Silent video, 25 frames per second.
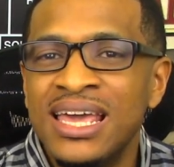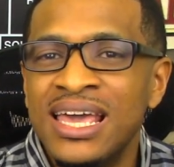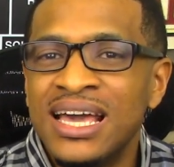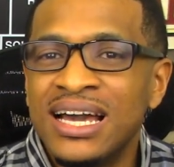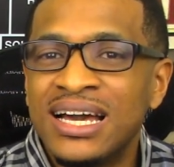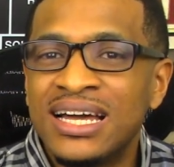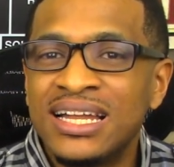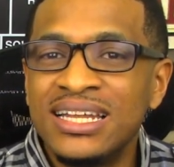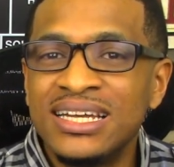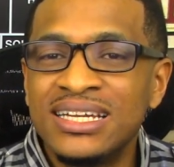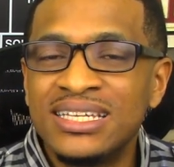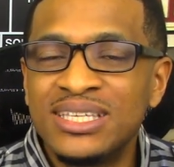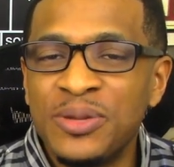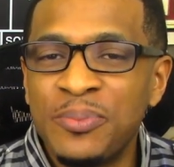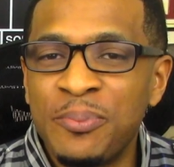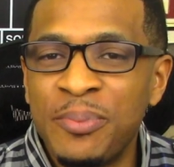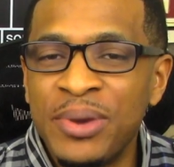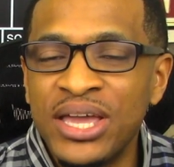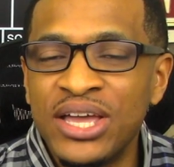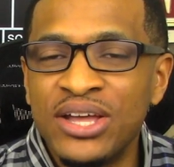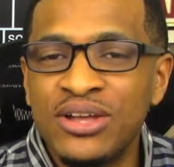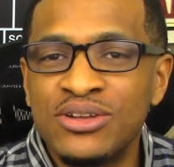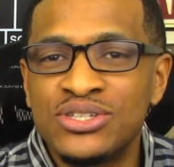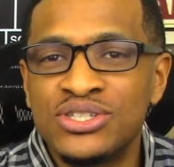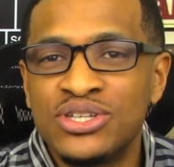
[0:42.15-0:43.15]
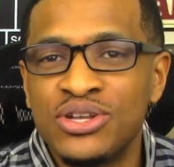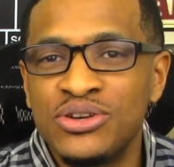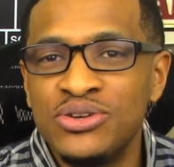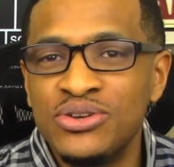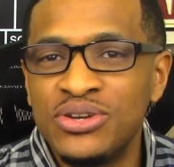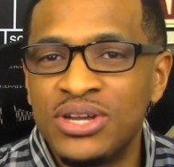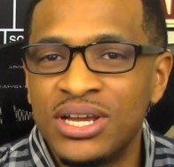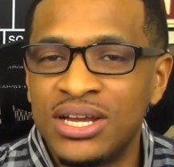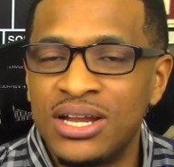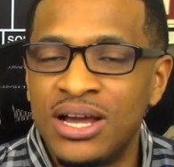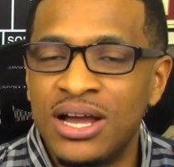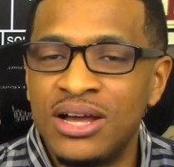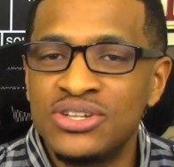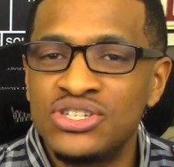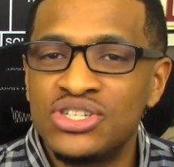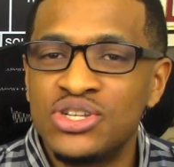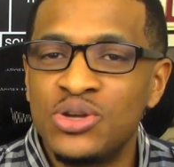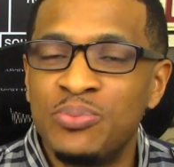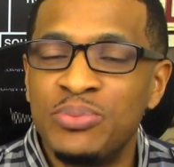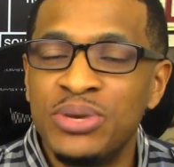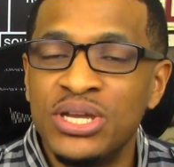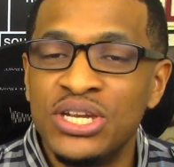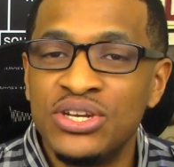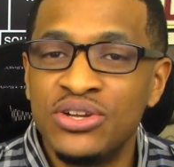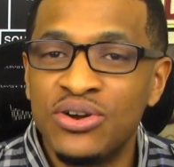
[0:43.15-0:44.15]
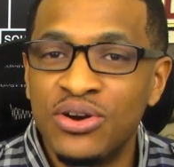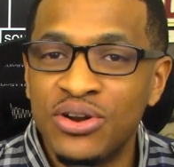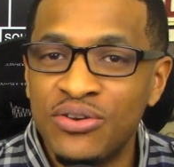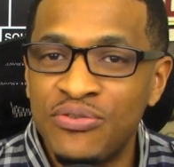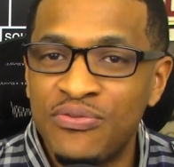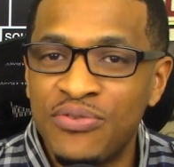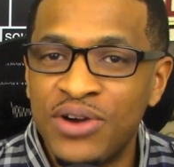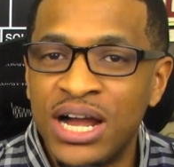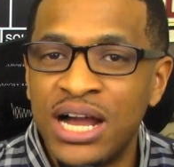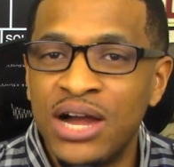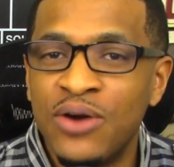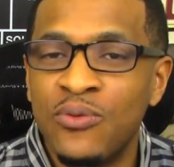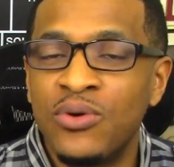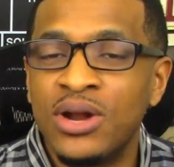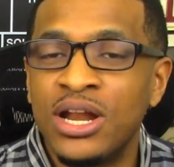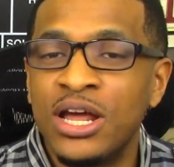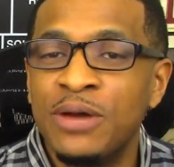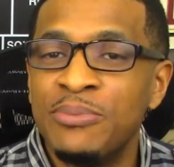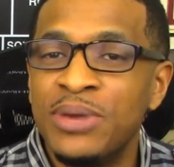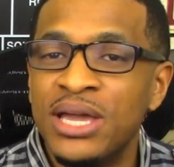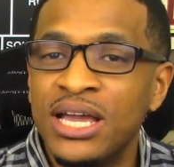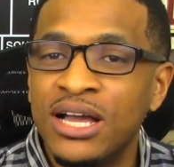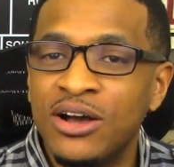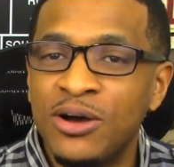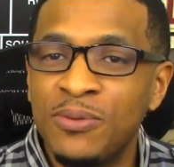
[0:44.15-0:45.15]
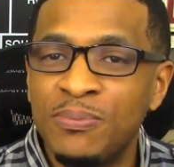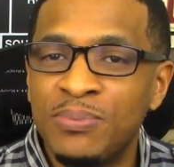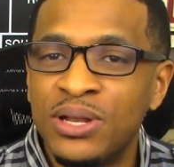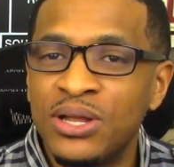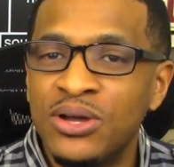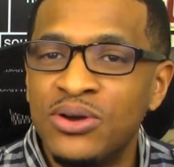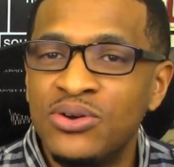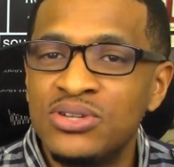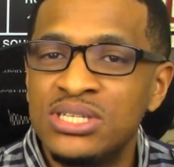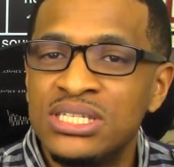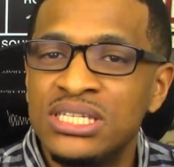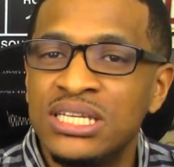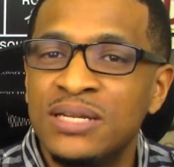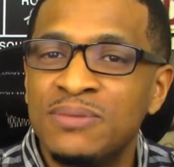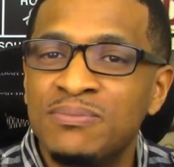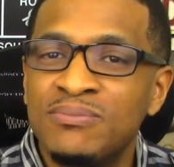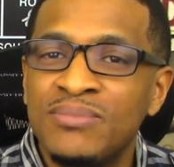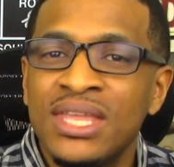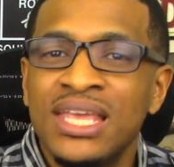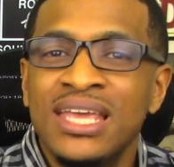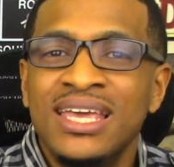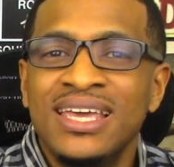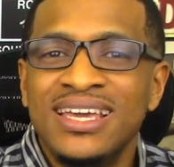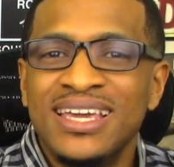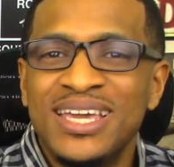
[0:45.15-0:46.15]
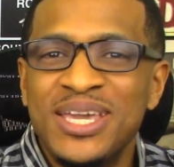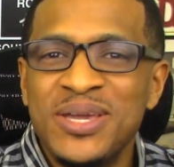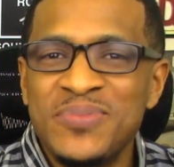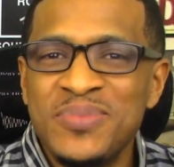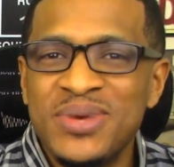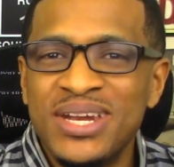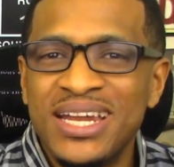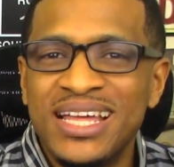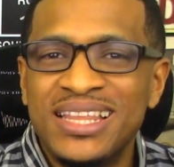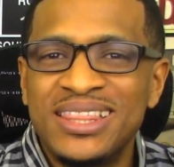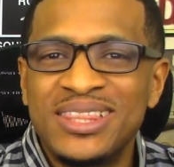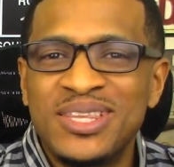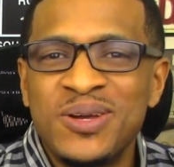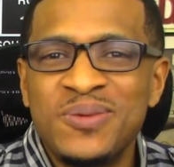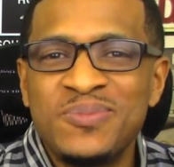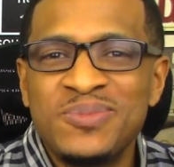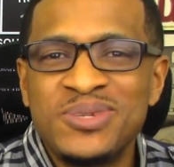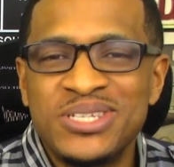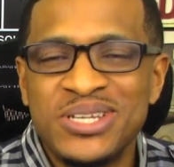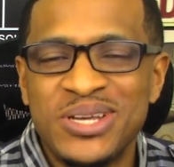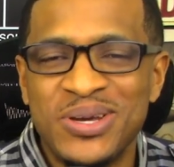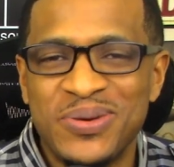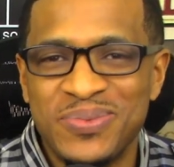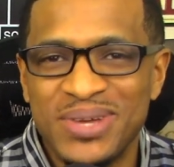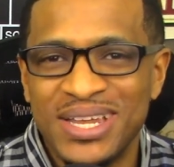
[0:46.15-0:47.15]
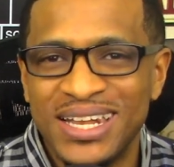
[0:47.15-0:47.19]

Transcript: click the bell so you can also be notified when I make uploads and give me that thumbs up.